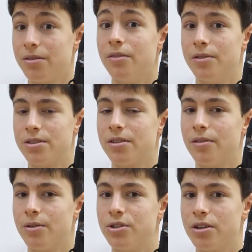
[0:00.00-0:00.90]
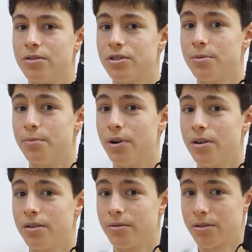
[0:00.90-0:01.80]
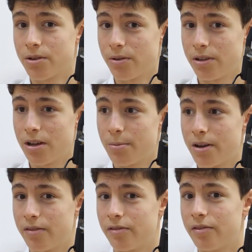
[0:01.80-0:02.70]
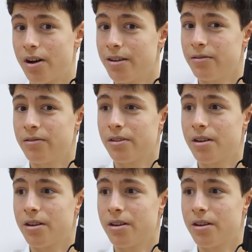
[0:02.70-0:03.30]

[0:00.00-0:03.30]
Obviously very challenging, but currently I'm at a 5.